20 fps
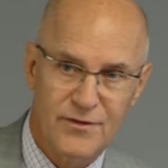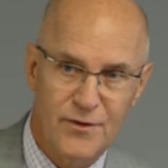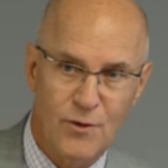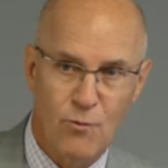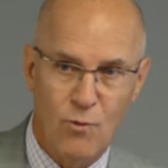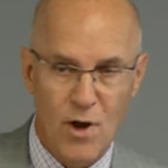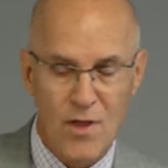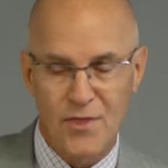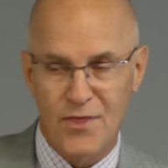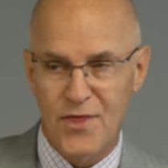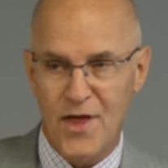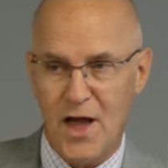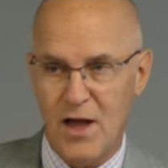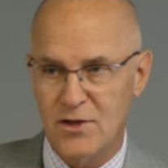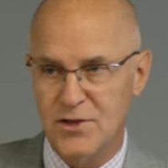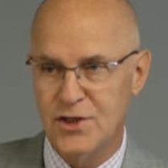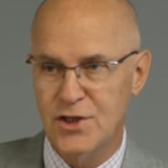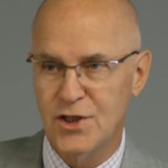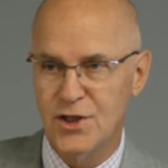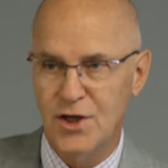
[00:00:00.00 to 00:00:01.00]
the one
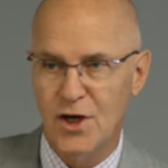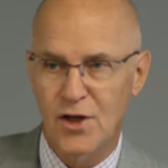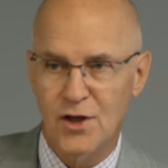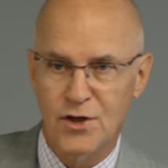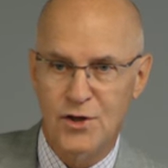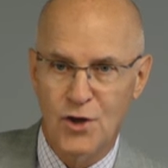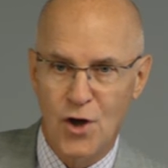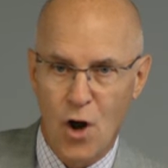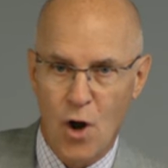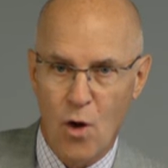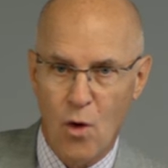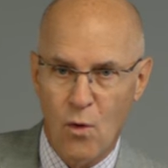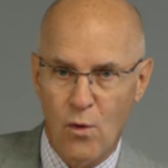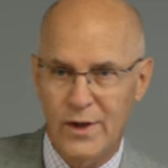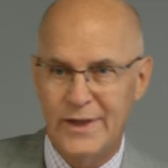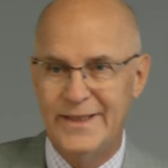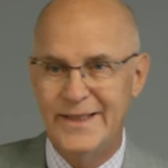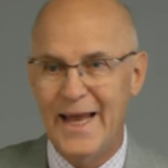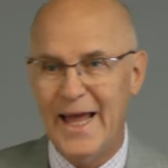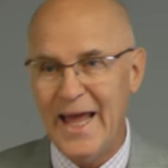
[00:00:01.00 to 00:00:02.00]
thousand
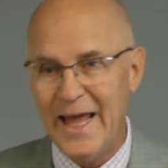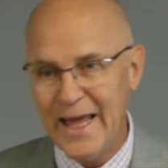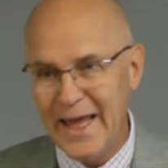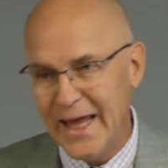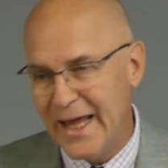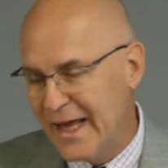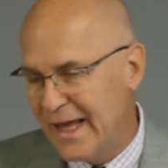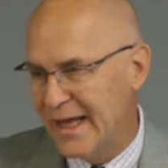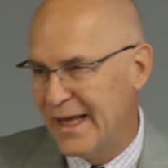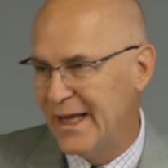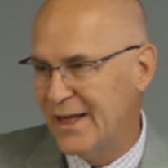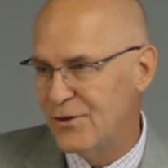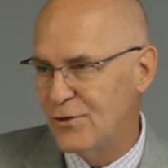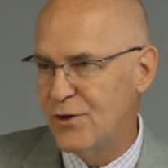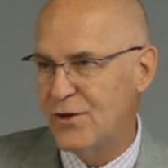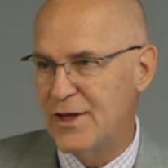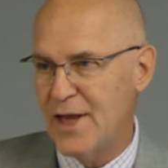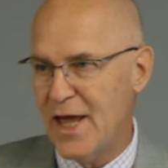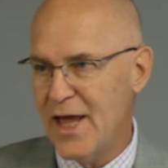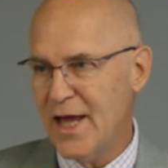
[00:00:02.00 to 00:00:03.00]
no day?
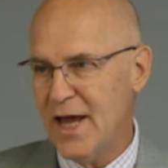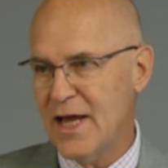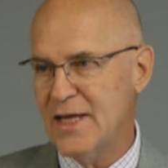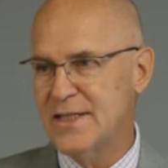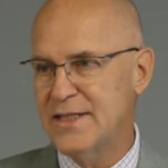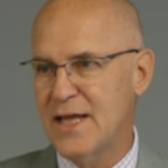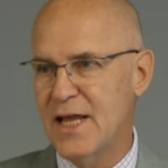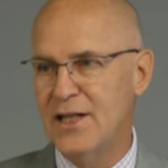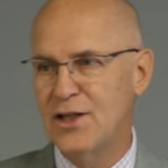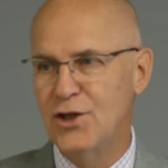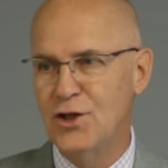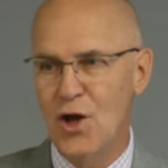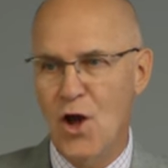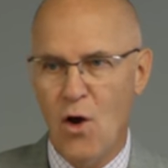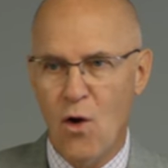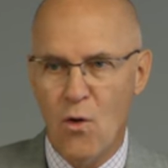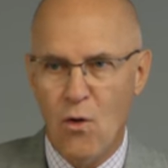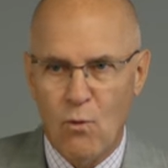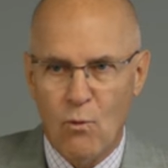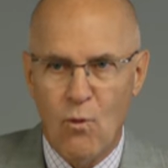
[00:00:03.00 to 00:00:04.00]
Today I said
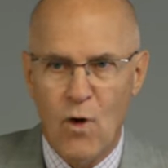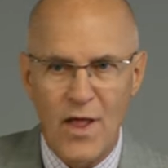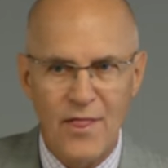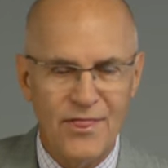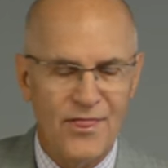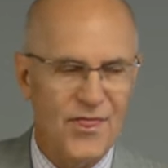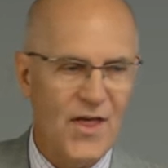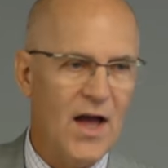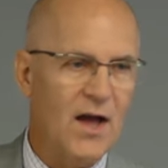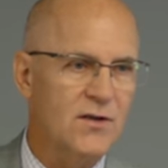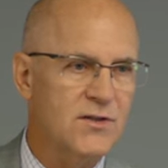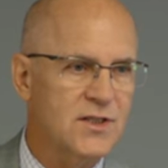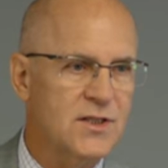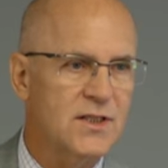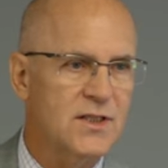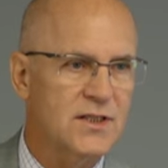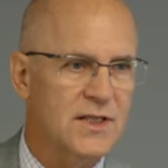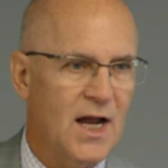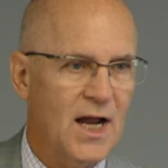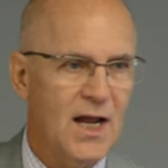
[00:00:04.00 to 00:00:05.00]
no one
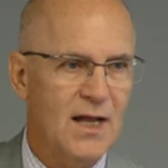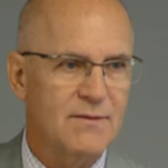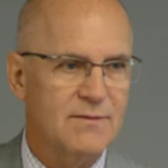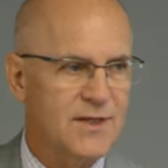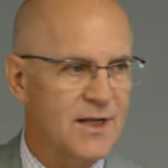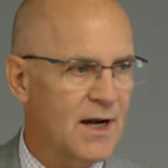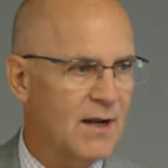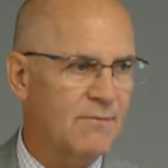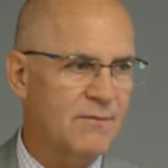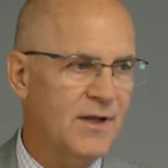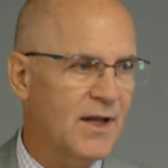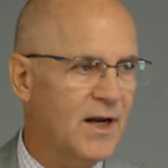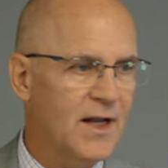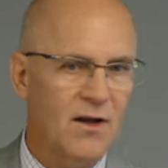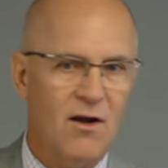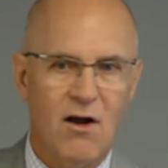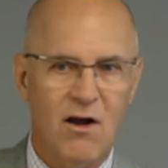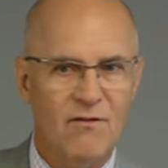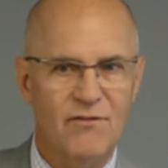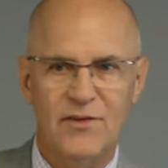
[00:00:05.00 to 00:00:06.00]
thousand times and I'm
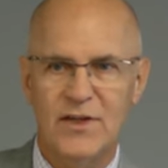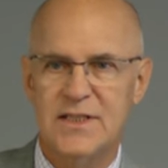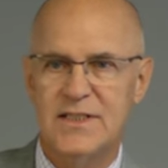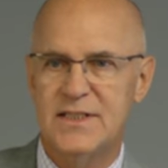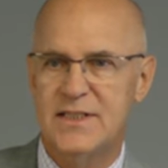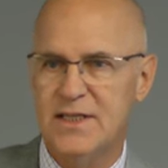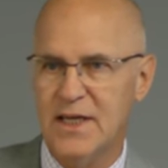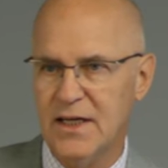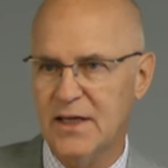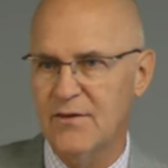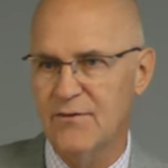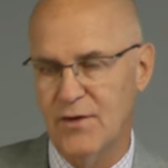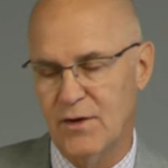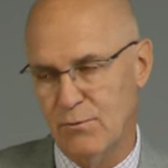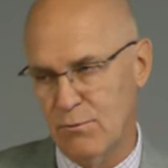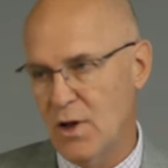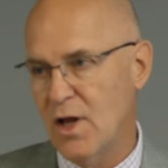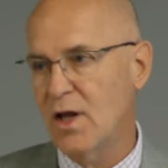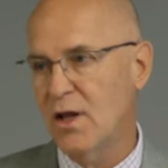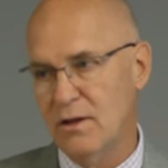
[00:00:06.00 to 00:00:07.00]
getting awfully sick of
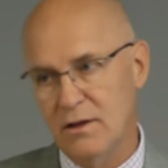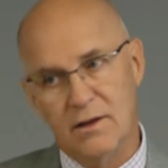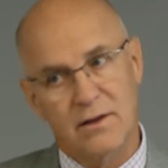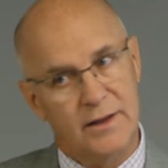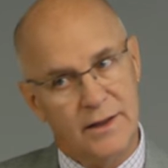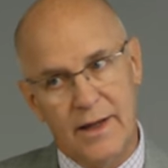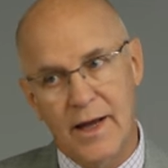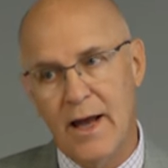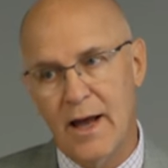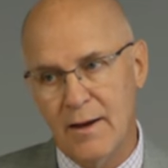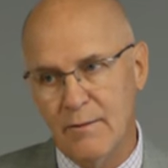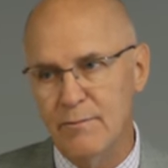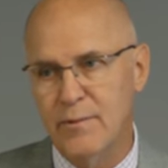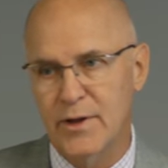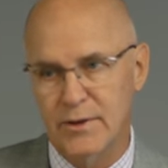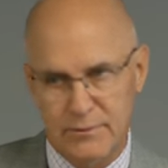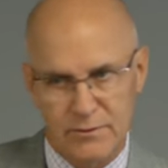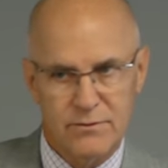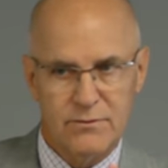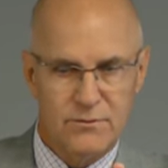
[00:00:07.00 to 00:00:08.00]
it. Well, yeah,
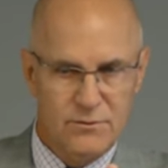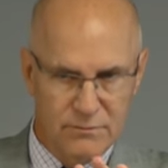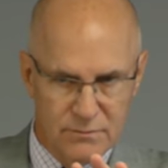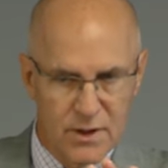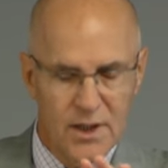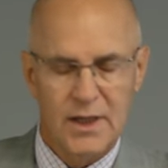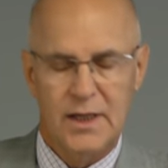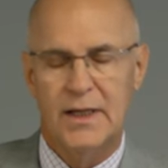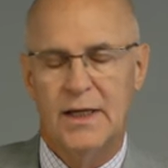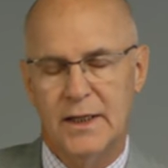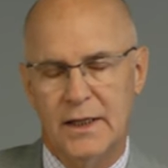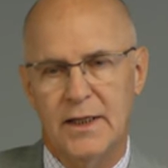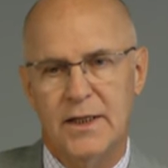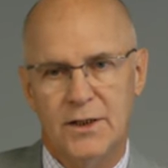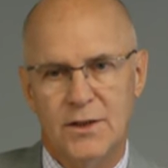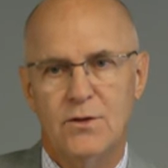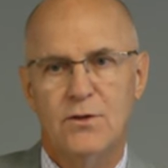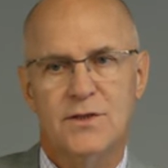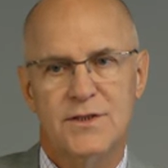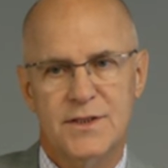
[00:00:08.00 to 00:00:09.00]
but
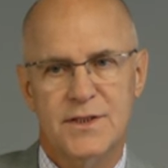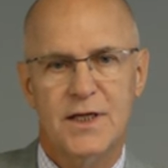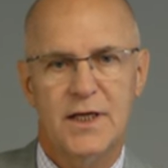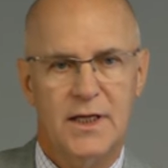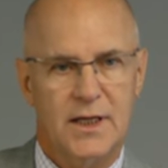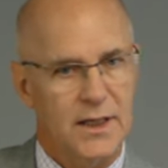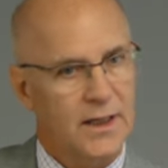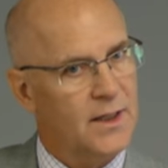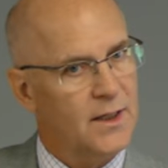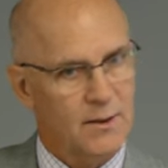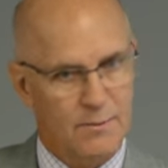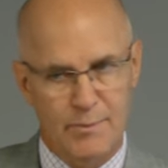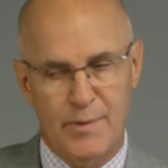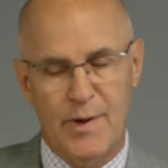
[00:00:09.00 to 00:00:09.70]
you'll see, it'll